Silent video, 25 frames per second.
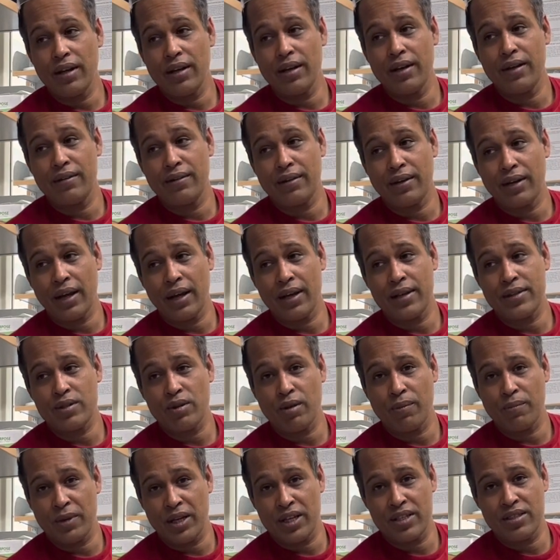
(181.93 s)
in case
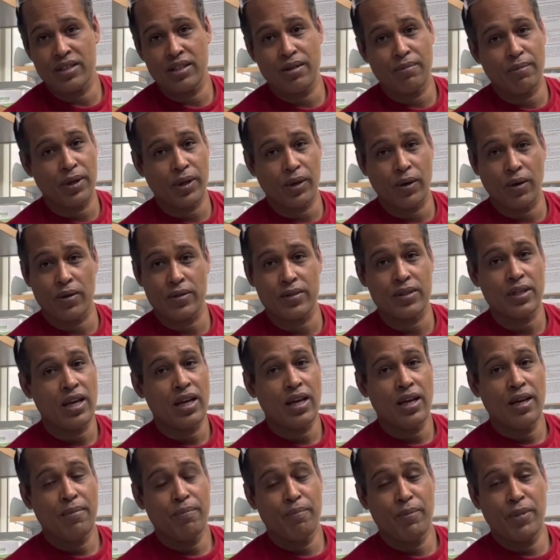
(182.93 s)
of benzene, because
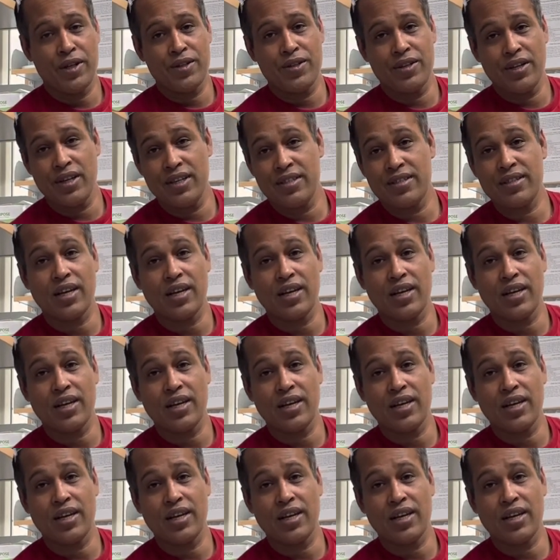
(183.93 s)
benzene is